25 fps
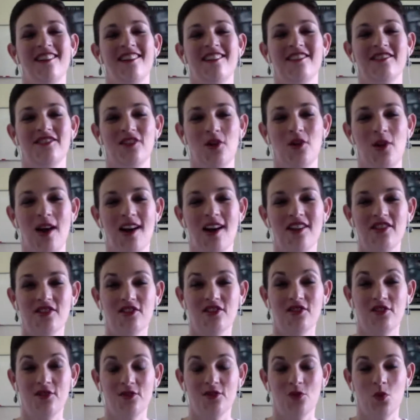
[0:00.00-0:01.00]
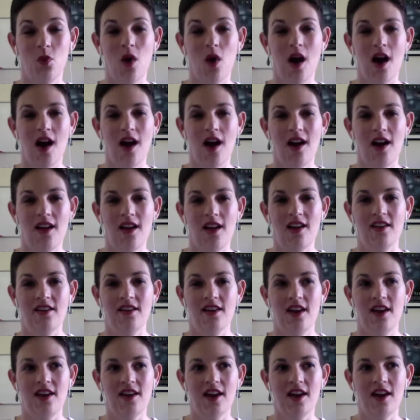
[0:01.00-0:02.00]
So I understood why,
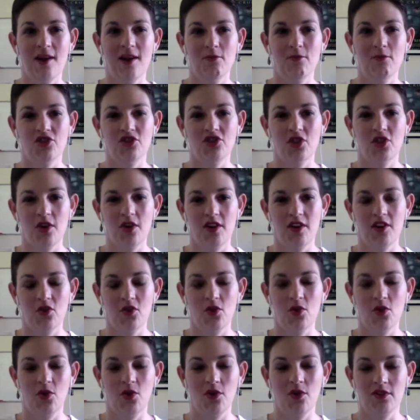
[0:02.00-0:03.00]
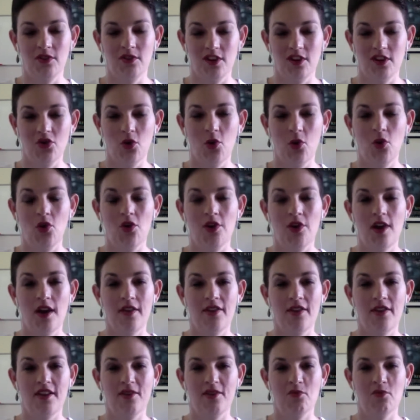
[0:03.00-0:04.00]
and I'm also an all or
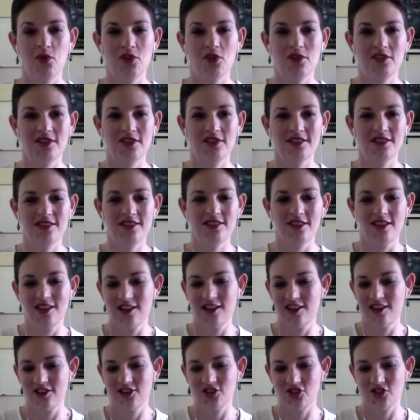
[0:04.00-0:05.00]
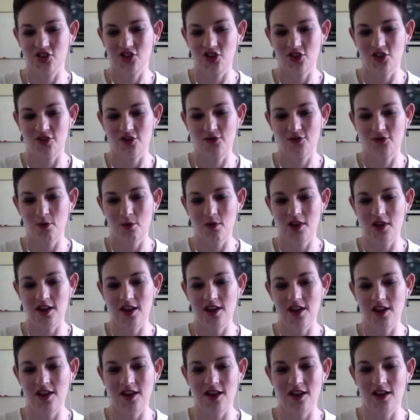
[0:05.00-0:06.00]
nothing person. So for
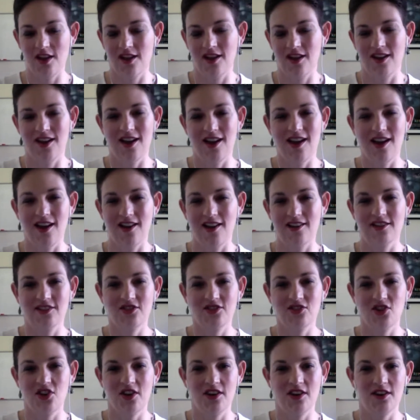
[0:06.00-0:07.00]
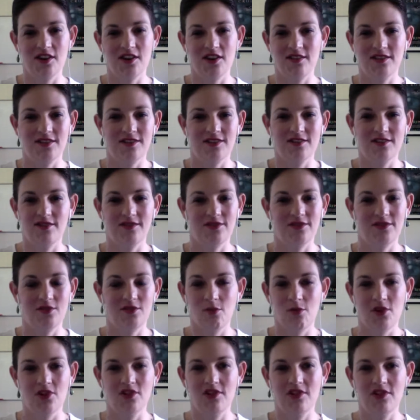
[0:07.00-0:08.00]
me, I started
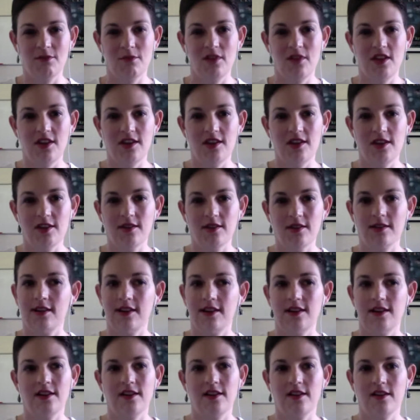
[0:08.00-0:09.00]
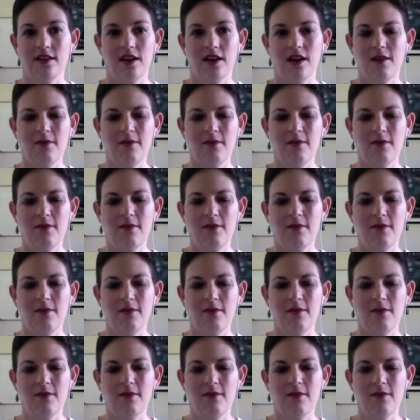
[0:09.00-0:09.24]
almost immediately.